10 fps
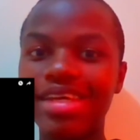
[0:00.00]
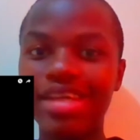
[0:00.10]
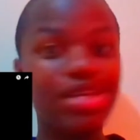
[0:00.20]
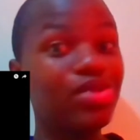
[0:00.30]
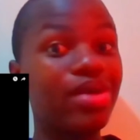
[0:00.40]

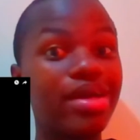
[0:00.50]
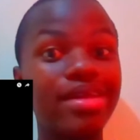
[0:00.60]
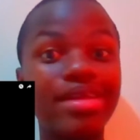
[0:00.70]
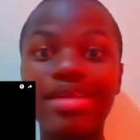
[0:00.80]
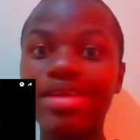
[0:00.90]
anyone,
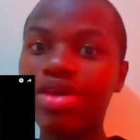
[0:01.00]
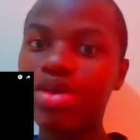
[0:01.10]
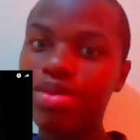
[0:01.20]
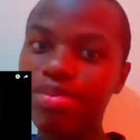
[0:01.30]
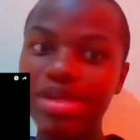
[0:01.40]

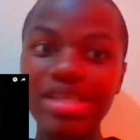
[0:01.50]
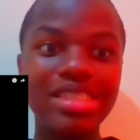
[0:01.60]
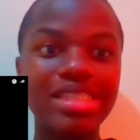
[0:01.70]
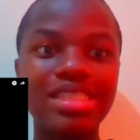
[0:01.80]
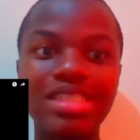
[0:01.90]
please
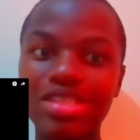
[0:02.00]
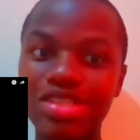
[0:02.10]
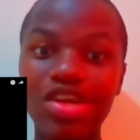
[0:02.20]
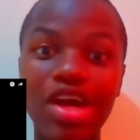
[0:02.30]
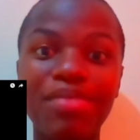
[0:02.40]

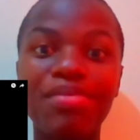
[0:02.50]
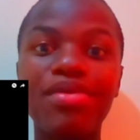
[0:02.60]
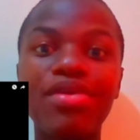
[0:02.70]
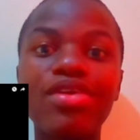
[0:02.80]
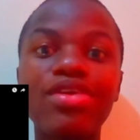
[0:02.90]
subscribe
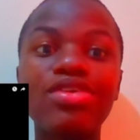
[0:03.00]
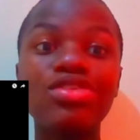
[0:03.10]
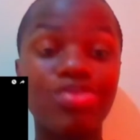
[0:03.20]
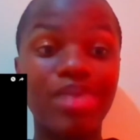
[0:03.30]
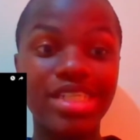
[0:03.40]

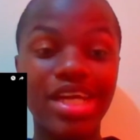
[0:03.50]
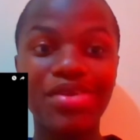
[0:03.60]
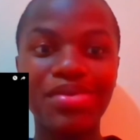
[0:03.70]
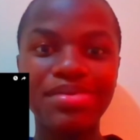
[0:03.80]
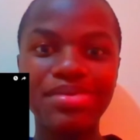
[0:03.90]
to my
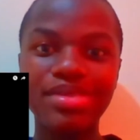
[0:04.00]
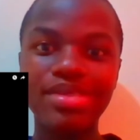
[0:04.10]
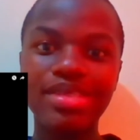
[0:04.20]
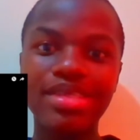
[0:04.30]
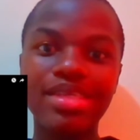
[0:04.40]
channel.
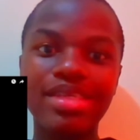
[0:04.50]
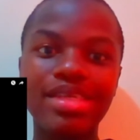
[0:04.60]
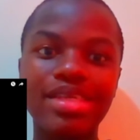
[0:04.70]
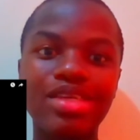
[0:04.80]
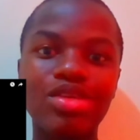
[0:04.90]

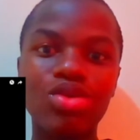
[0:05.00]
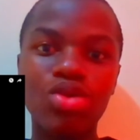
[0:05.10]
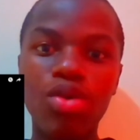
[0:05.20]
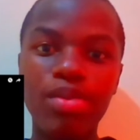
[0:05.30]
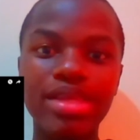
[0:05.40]

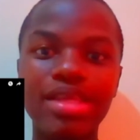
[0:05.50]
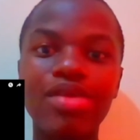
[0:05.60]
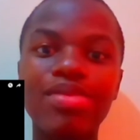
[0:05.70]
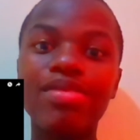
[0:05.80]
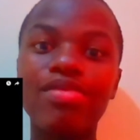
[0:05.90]
Comment down
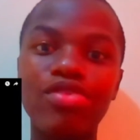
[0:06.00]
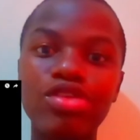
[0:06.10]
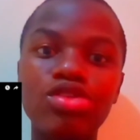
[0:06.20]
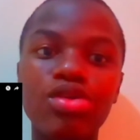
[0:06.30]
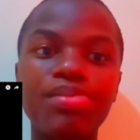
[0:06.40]
the
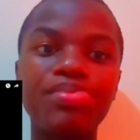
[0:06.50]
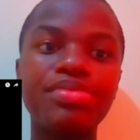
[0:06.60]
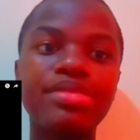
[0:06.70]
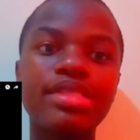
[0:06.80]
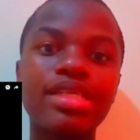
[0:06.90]
video
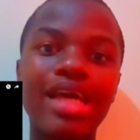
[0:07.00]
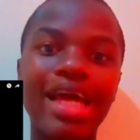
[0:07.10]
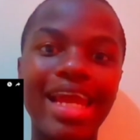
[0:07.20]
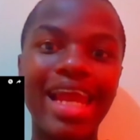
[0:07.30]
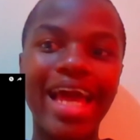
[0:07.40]

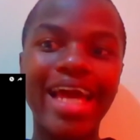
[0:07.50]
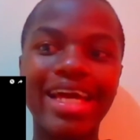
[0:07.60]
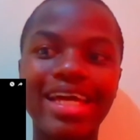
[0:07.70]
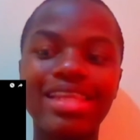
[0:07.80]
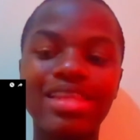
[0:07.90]
and like
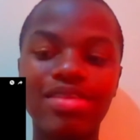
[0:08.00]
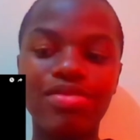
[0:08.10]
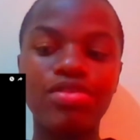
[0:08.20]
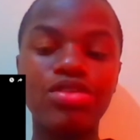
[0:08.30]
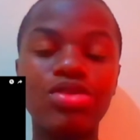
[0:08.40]
the
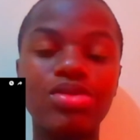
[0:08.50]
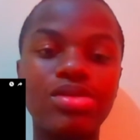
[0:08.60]
video.